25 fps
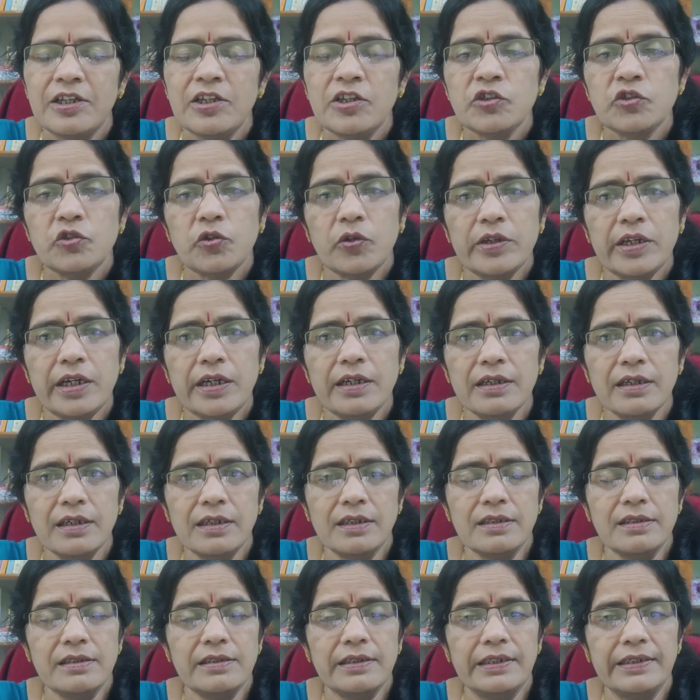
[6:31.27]
So he
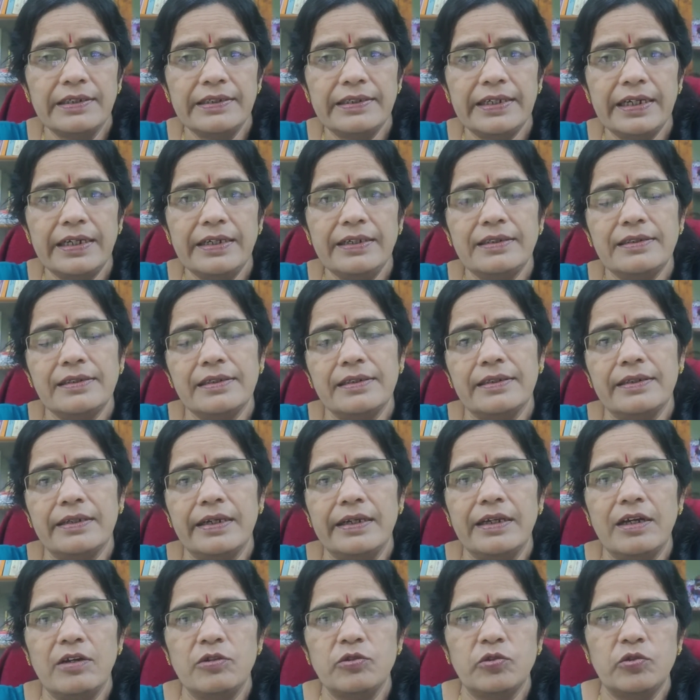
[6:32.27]
learns intelligently how